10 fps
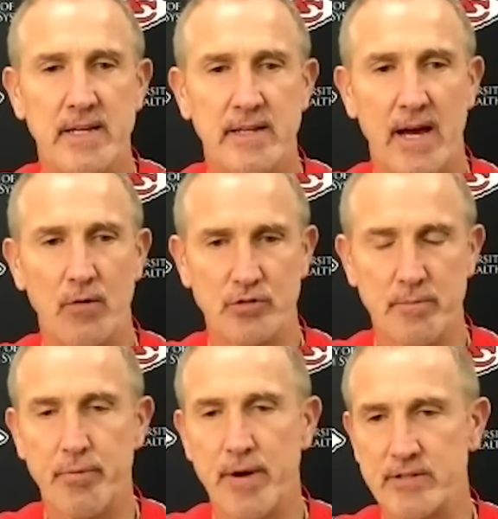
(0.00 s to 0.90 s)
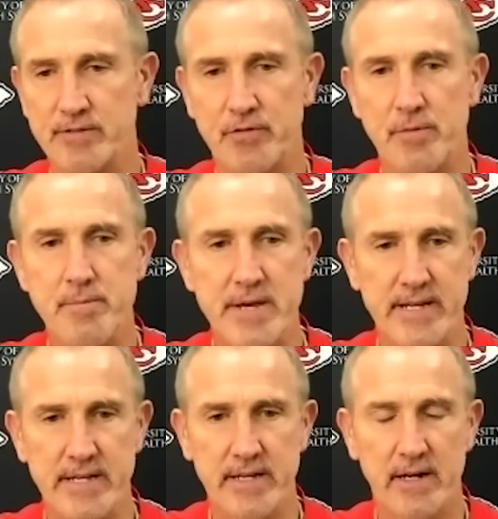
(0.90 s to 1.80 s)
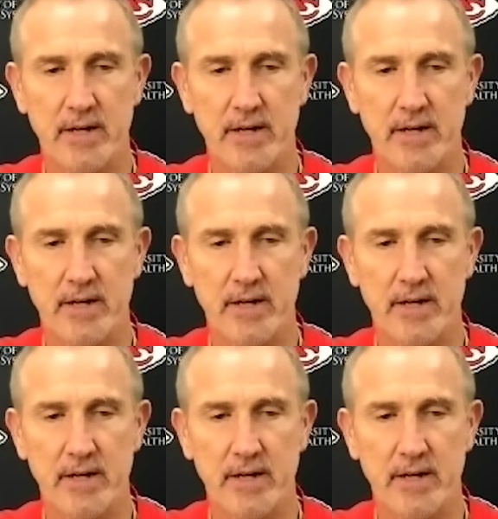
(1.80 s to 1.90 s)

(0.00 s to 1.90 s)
that was impressive to me,